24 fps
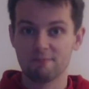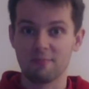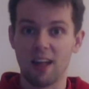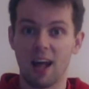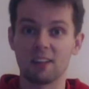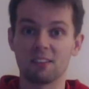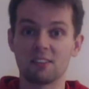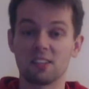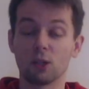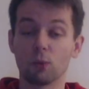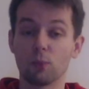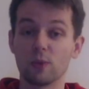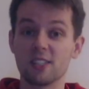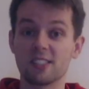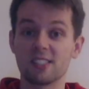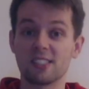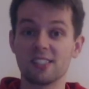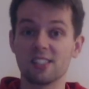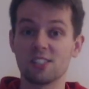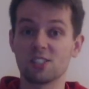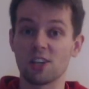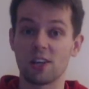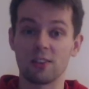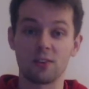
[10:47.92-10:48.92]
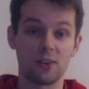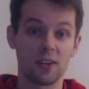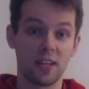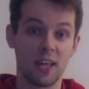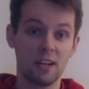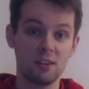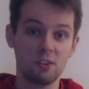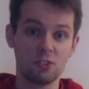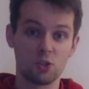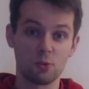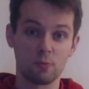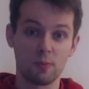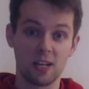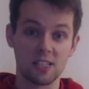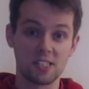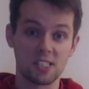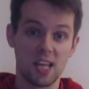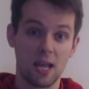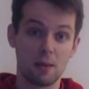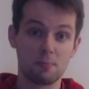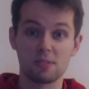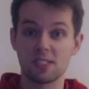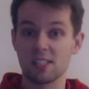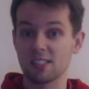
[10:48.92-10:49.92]
Until we see each other again, True Mouse
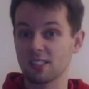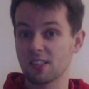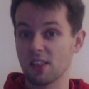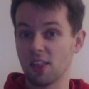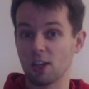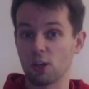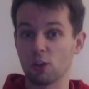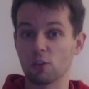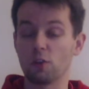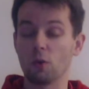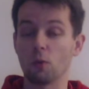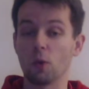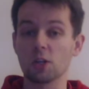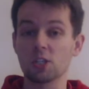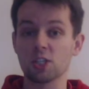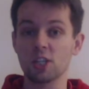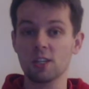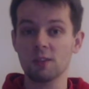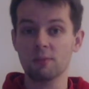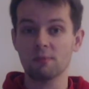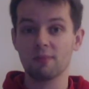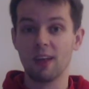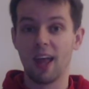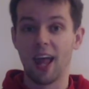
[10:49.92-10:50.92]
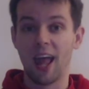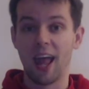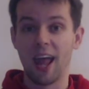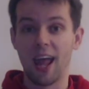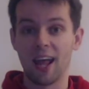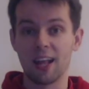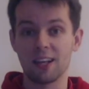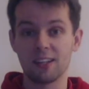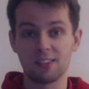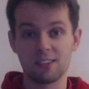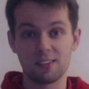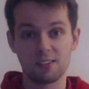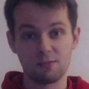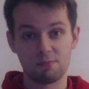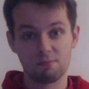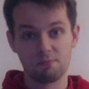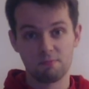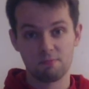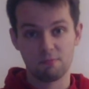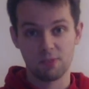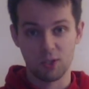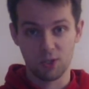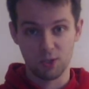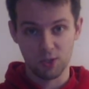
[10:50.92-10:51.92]
Games says thank you for watching and
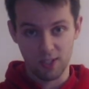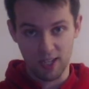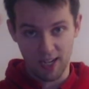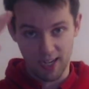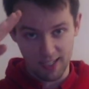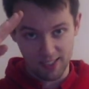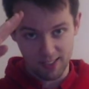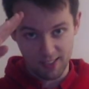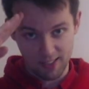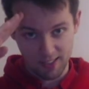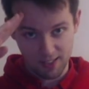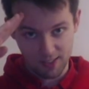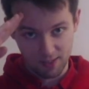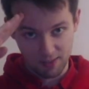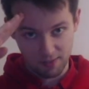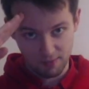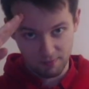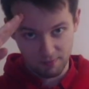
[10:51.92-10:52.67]
good night.